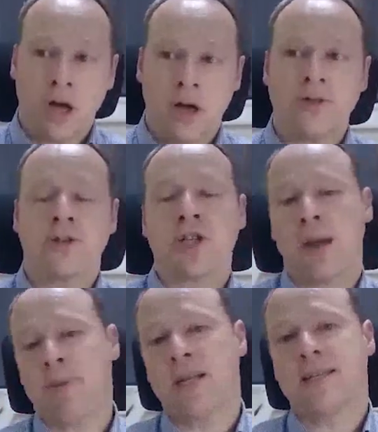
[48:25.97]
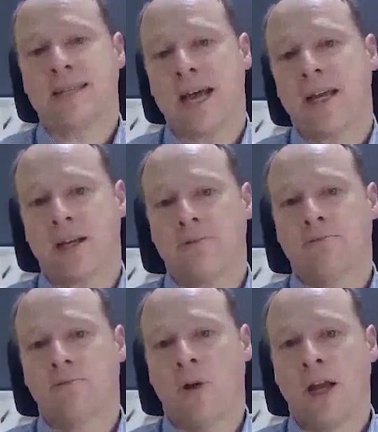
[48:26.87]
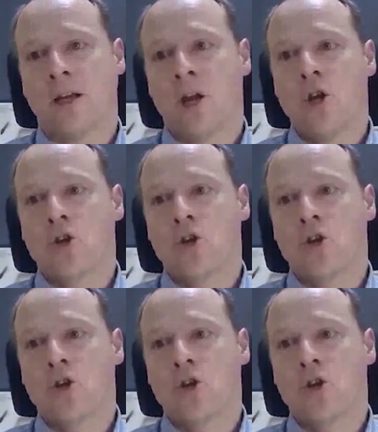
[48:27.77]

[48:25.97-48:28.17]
on the Japanese side, right?